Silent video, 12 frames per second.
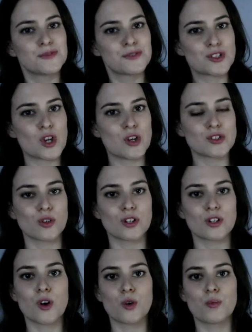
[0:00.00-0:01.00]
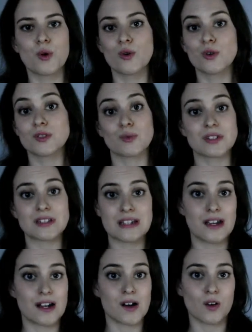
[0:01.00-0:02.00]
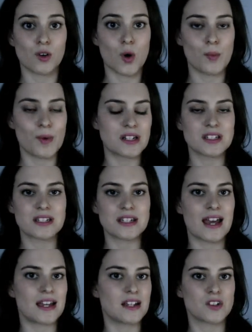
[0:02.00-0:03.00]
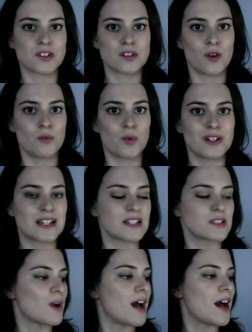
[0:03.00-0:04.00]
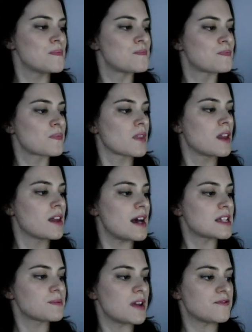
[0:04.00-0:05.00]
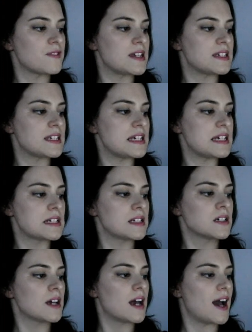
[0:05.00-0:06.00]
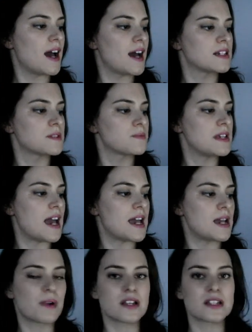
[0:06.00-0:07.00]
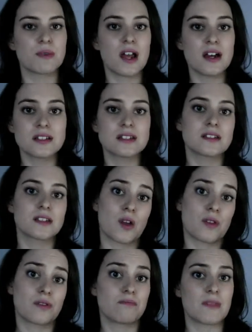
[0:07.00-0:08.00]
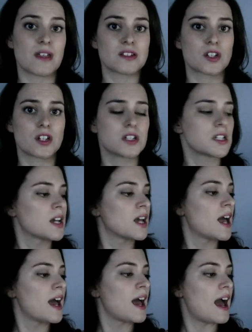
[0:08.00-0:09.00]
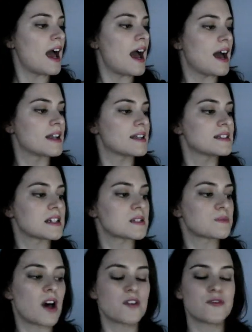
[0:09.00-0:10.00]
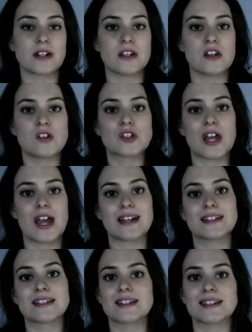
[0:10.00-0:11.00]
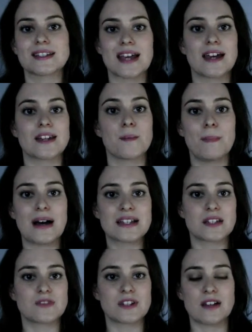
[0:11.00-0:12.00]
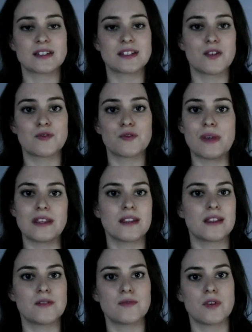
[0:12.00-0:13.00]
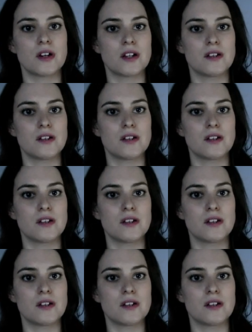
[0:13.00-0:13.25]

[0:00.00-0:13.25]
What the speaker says: so it's not going to clog pores. We'll see, I can't comment today, just on one day's wear. SPF 18 and PA++, so that's good. And 6 perfect nude shades, as I said, massive downside for me that they've